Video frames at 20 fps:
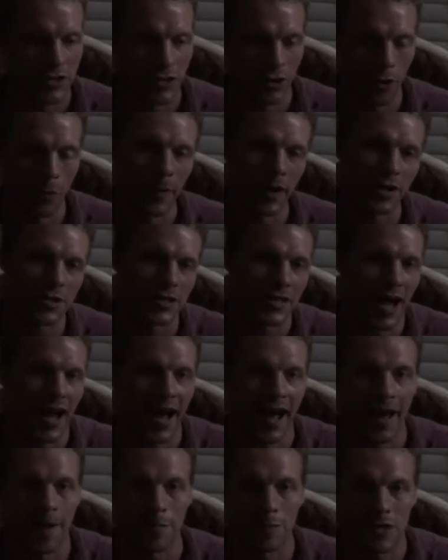so much
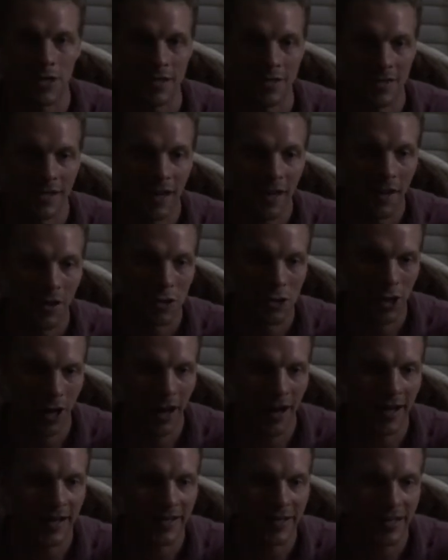time just
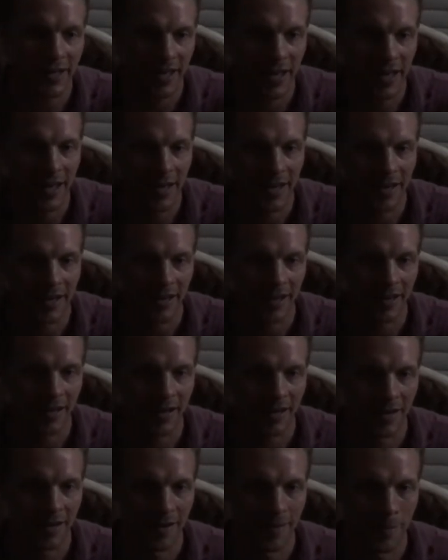trying to get
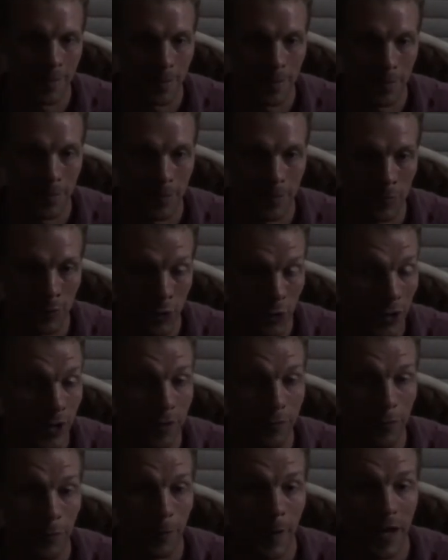good
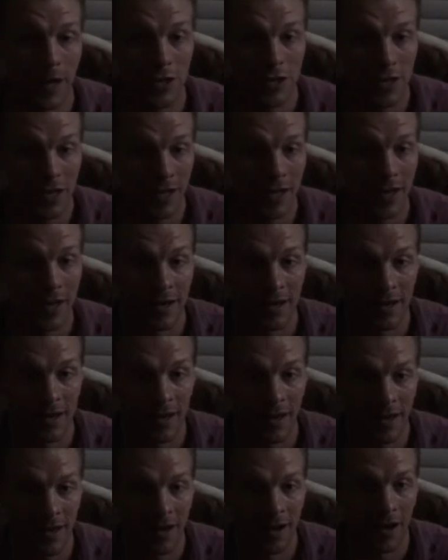information
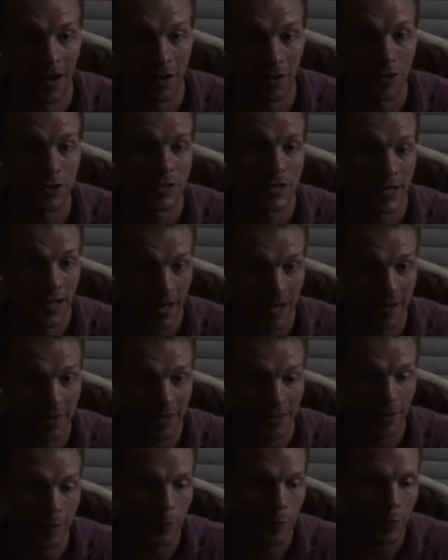and understand
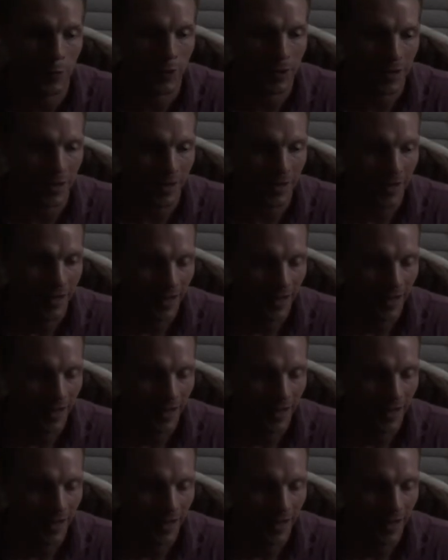the community.